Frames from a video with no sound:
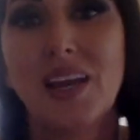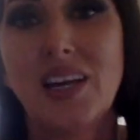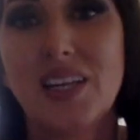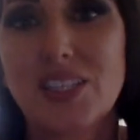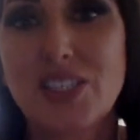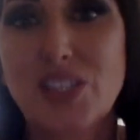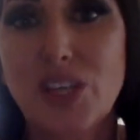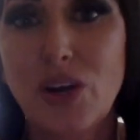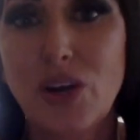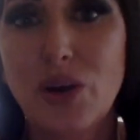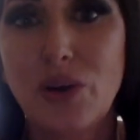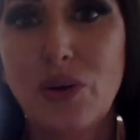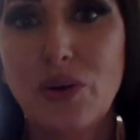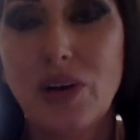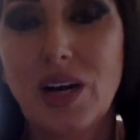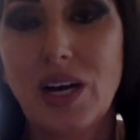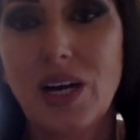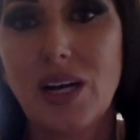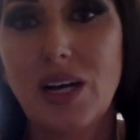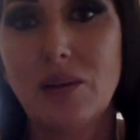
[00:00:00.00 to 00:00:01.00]
So
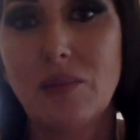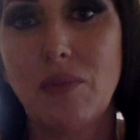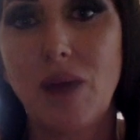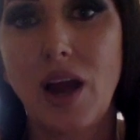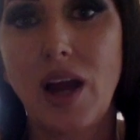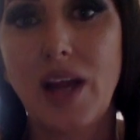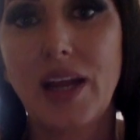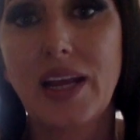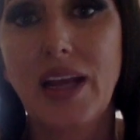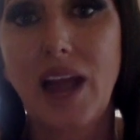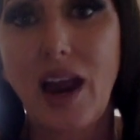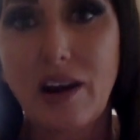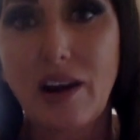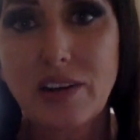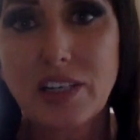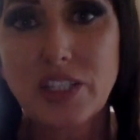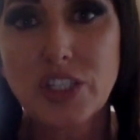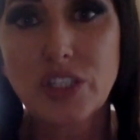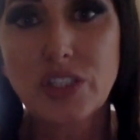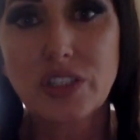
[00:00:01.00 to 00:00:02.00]
I
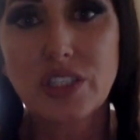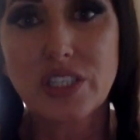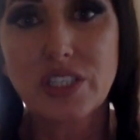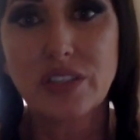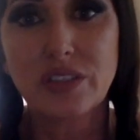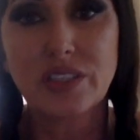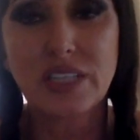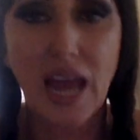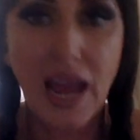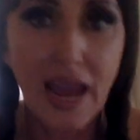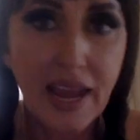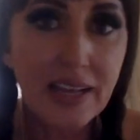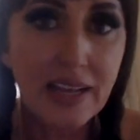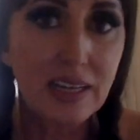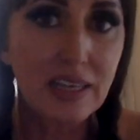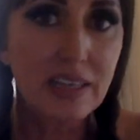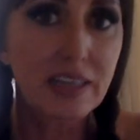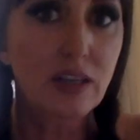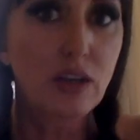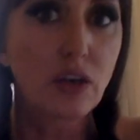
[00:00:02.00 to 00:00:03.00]
encourage you to
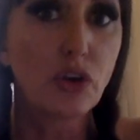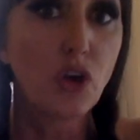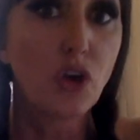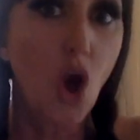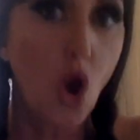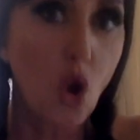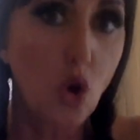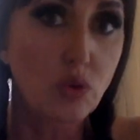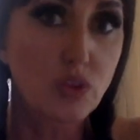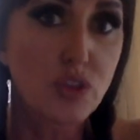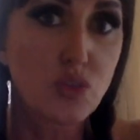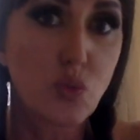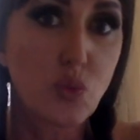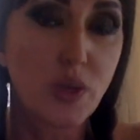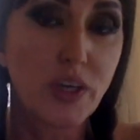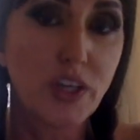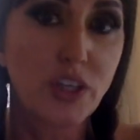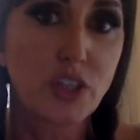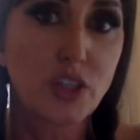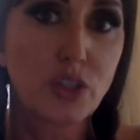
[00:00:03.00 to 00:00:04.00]
take little notes
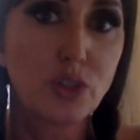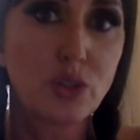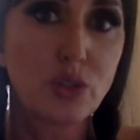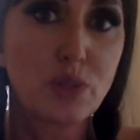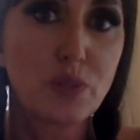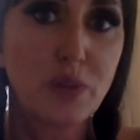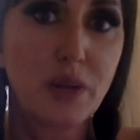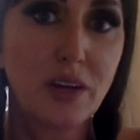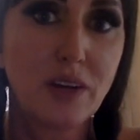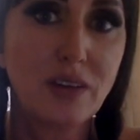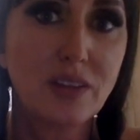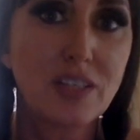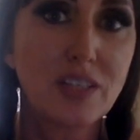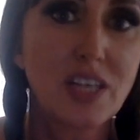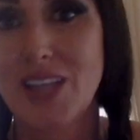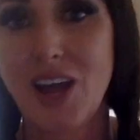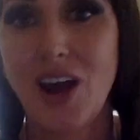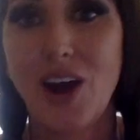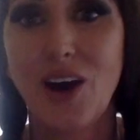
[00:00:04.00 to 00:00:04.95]
when you do spells.